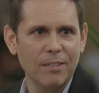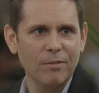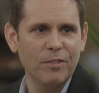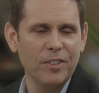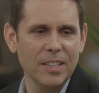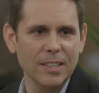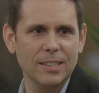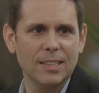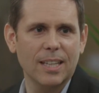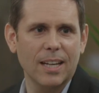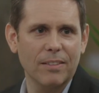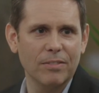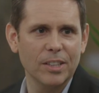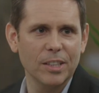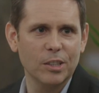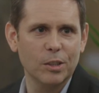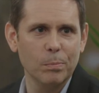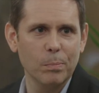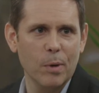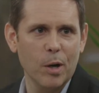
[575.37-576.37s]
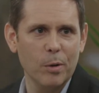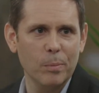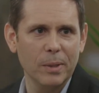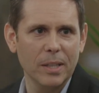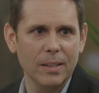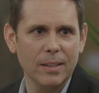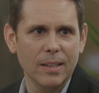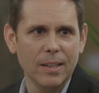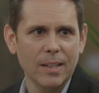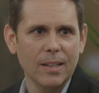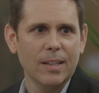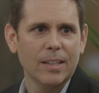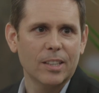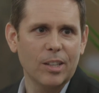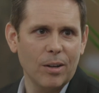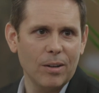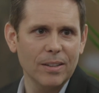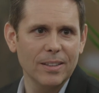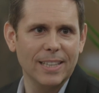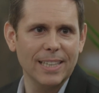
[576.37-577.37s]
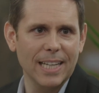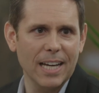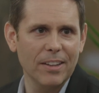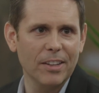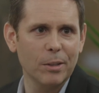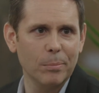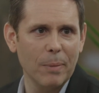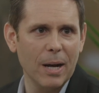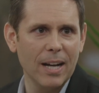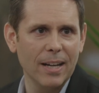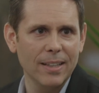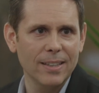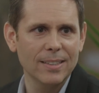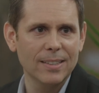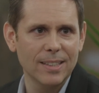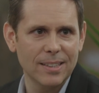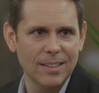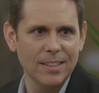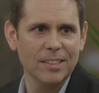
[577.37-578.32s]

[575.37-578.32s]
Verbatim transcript: infants have this moment called the other mind,